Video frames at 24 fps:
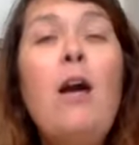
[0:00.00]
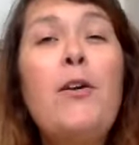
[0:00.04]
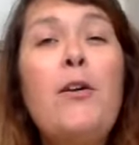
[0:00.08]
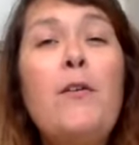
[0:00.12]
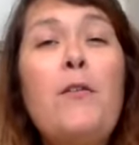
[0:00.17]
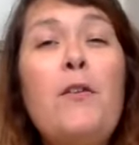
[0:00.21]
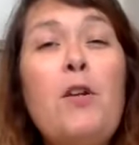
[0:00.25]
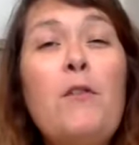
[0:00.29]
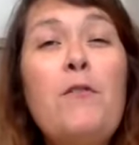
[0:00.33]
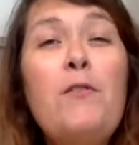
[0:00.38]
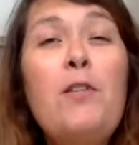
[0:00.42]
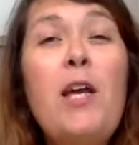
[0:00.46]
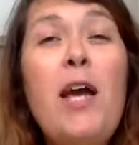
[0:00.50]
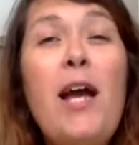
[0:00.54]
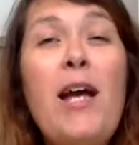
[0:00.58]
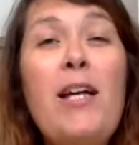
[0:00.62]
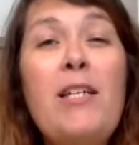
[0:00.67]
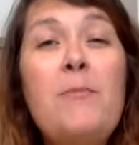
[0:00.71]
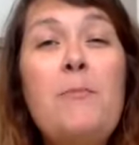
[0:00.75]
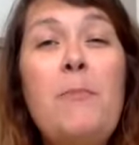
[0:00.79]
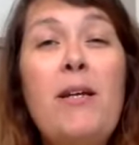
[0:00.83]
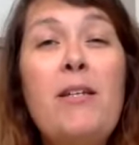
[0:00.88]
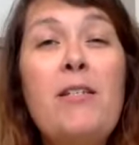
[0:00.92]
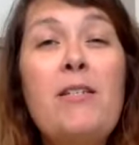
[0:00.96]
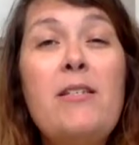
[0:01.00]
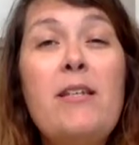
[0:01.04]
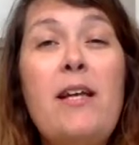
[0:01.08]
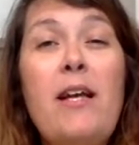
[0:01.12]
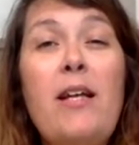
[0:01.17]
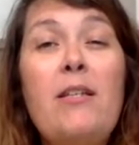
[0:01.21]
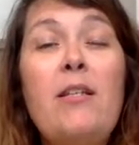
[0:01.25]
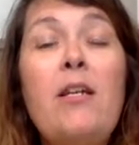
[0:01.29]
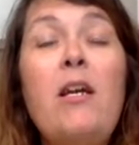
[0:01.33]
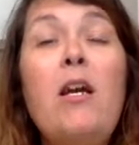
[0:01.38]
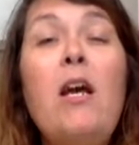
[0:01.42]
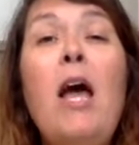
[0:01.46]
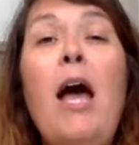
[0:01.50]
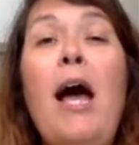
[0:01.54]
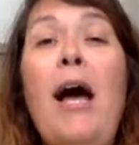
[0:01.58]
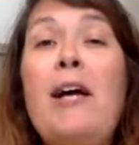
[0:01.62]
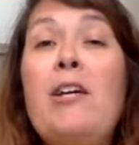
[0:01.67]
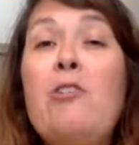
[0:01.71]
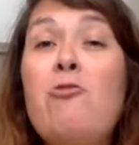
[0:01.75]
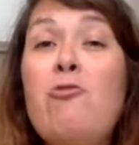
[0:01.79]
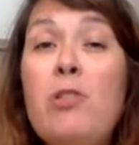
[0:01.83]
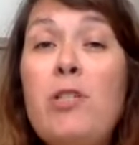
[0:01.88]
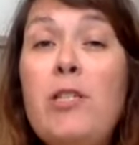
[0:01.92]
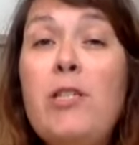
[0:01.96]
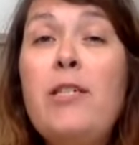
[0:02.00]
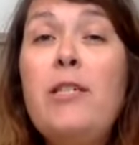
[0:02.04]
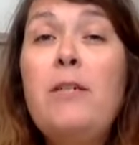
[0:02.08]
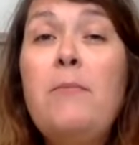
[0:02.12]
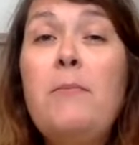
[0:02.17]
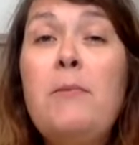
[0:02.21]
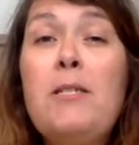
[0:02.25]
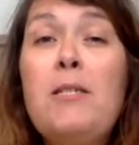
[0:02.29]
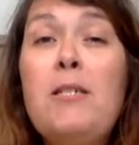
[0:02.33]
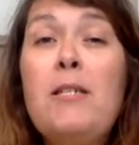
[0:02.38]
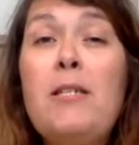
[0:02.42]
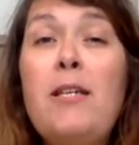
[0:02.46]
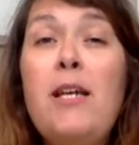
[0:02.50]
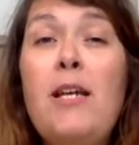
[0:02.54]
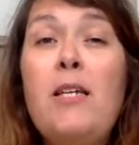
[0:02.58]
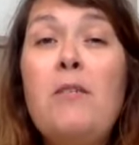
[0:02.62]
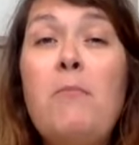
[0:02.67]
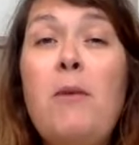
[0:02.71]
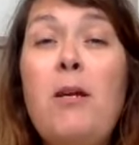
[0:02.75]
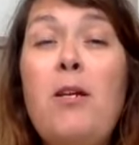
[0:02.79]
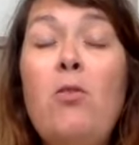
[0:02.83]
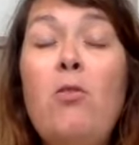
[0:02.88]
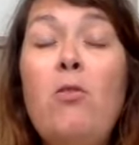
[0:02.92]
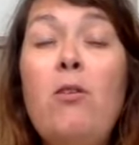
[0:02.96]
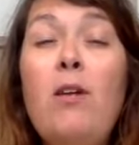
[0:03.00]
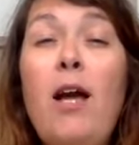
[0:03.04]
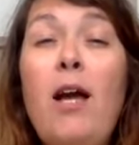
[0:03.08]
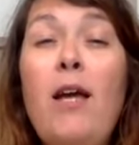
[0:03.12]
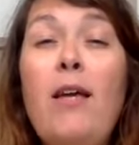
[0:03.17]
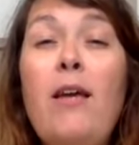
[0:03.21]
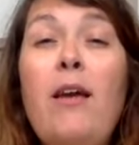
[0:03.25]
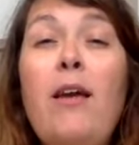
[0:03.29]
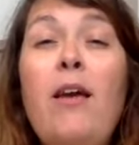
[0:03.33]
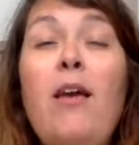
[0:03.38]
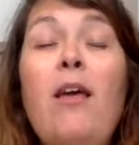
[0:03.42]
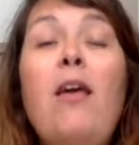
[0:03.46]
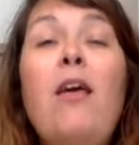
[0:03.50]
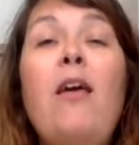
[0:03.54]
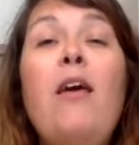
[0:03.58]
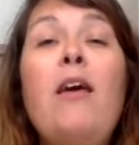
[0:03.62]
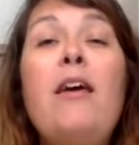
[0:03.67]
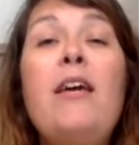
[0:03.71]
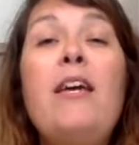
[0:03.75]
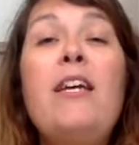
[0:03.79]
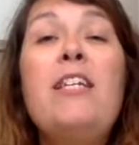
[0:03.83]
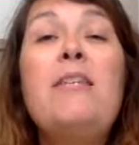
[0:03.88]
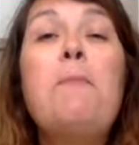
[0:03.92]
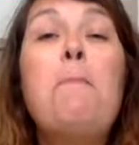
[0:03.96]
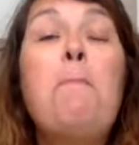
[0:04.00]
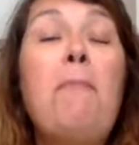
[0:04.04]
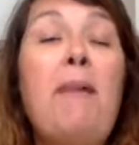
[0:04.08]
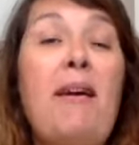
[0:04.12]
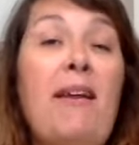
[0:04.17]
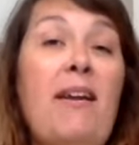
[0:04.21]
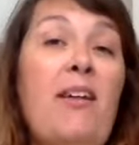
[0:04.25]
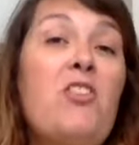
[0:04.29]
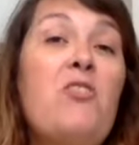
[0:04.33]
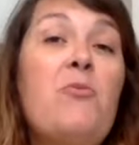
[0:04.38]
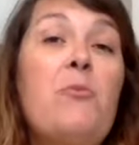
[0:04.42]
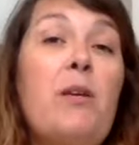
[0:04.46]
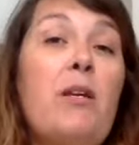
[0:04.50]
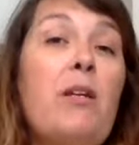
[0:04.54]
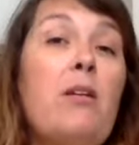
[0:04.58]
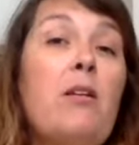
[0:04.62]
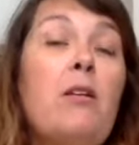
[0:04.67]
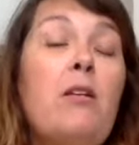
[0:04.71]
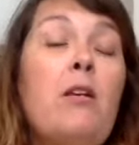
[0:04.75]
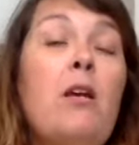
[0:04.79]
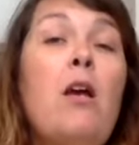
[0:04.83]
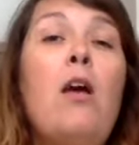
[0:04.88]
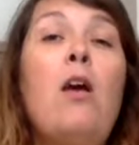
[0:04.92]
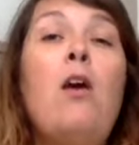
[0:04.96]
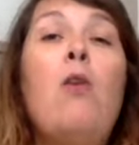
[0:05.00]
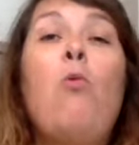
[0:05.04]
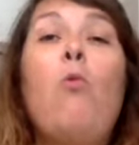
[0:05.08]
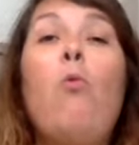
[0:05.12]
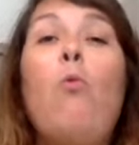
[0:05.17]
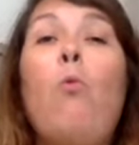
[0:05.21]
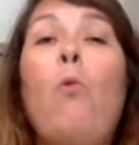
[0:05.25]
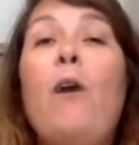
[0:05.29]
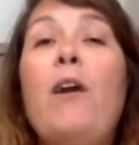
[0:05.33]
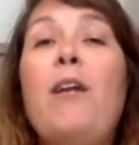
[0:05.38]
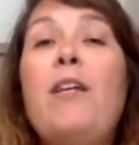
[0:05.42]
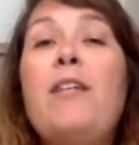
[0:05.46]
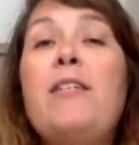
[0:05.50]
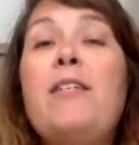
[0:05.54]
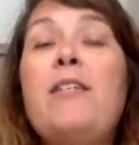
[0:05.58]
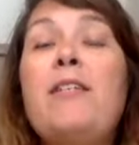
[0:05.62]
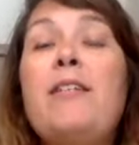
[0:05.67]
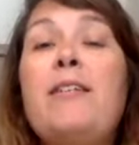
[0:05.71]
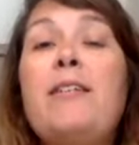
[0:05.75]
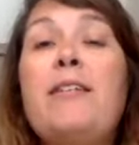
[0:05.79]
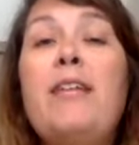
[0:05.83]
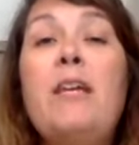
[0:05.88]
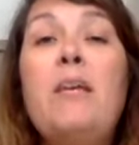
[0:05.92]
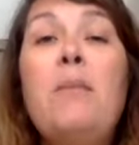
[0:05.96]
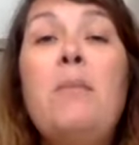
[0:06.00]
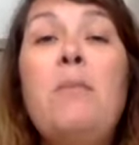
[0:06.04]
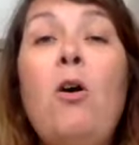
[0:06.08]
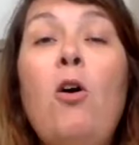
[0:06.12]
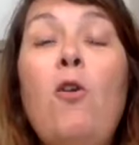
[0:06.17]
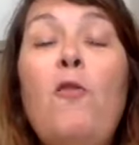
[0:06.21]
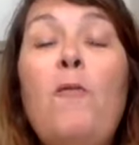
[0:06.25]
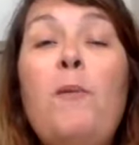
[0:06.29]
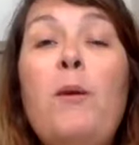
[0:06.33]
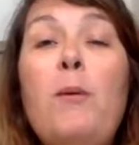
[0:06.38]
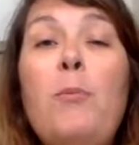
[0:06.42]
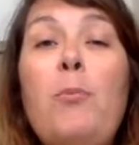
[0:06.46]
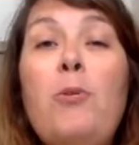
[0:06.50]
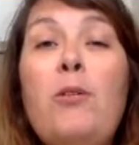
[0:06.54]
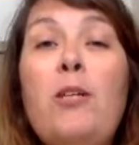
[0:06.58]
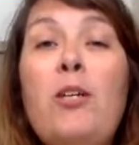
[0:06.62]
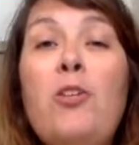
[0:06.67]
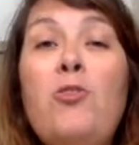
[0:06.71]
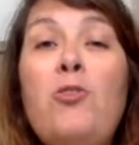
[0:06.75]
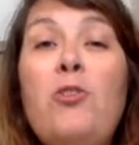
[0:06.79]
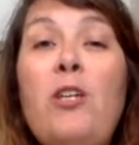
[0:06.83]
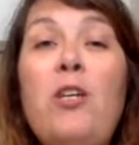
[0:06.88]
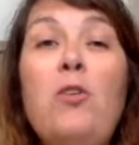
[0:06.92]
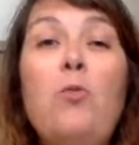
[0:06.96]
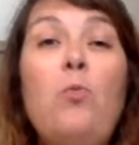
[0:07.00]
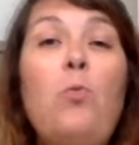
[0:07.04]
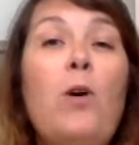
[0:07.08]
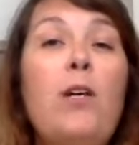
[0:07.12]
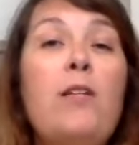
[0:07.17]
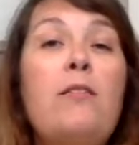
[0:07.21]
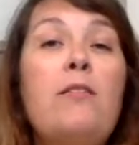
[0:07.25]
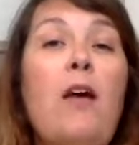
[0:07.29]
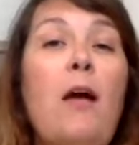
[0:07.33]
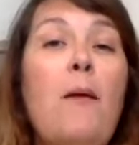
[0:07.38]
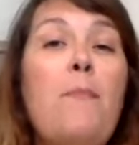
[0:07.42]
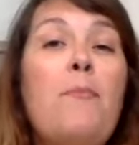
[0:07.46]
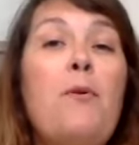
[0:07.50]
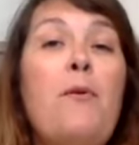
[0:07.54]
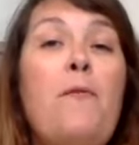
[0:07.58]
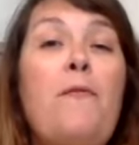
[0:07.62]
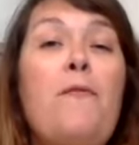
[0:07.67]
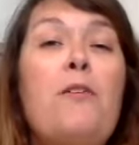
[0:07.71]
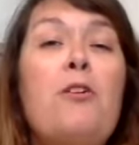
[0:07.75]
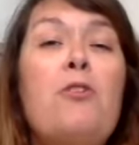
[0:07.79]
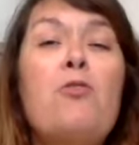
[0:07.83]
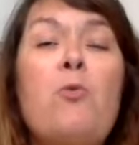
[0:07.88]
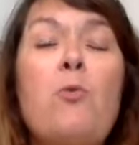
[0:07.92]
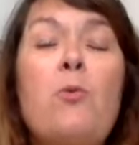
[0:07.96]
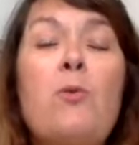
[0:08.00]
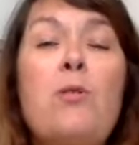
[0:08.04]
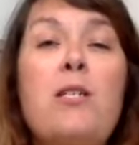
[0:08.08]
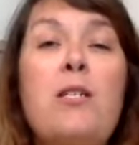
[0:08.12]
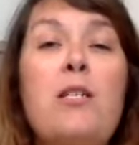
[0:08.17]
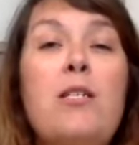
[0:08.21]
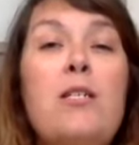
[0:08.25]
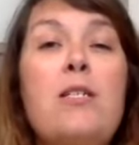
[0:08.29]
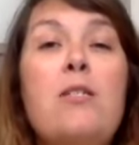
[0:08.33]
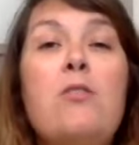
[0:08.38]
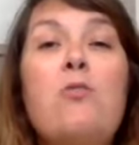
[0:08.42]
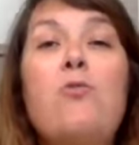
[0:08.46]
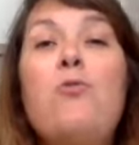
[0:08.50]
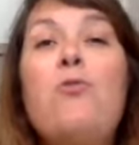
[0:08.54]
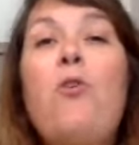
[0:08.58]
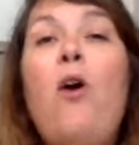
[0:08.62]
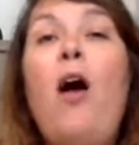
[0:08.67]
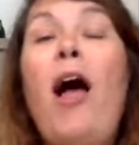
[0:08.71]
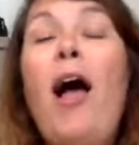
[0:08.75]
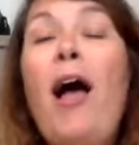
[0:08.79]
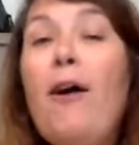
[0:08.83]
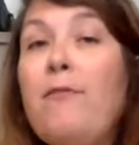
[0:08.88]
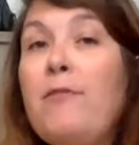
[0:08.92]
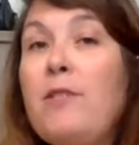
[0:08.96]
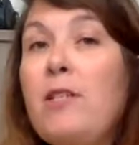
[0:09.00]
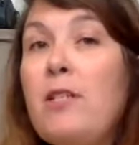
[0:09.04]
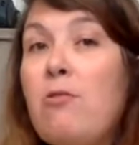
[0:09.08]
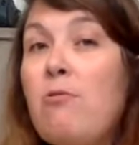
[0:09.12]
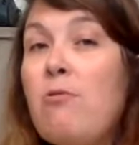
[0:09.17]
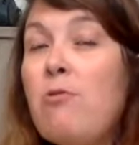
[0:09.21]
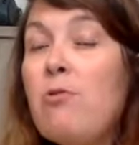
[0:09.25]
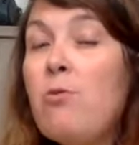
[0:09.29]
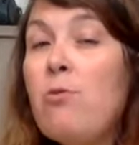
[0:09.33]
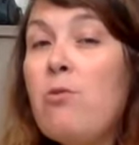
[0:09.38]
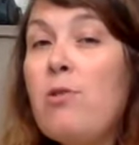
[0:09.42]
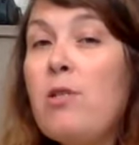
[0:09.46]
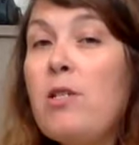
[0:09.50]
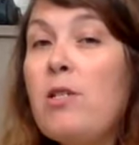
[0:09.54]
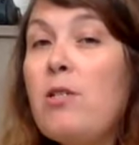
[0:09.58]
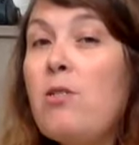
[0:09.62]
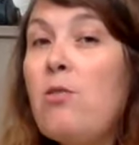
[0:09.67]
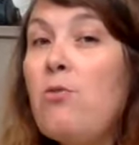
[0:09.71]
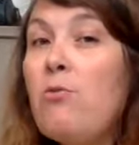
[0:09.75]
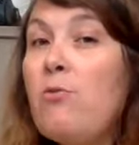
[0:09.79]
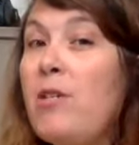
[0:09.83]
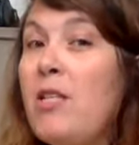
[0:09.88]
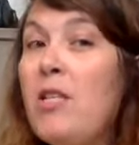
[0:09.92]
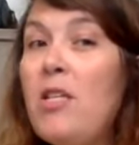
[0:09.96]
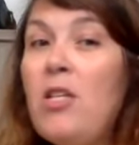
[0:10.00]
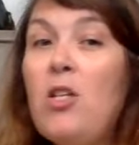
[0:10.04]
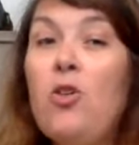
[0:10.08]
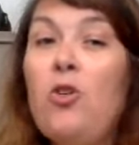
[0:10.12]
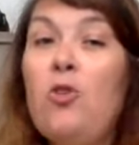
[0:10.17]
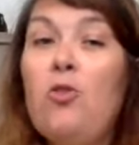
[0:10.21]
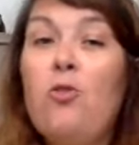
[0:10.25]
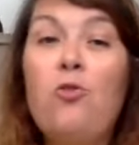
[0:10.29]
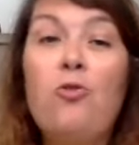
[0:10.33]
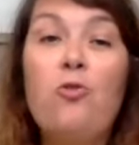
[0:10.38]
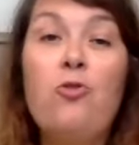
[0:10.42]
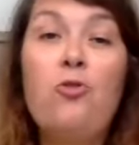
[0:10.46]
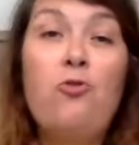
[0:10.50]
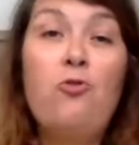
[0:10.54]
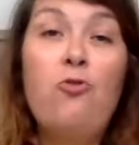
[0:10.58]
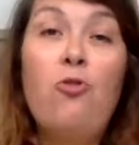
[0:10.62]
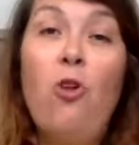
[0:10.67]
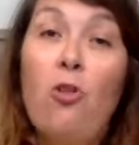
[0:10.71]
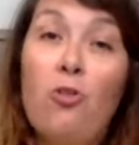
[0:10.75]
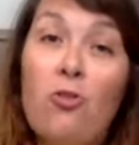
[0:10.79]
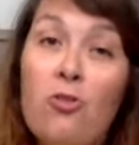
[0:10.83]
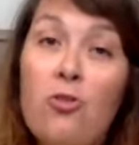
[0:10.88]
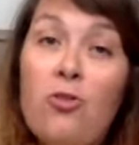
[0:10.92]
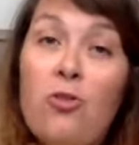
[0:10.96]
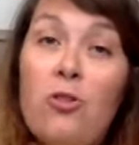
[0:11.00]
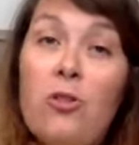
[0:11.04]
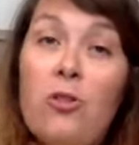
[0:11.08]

Another of the aspects that a strategic business case might look like is management. What is it, the team of people that you need? What type of resources? Do you have these resources already or you don't?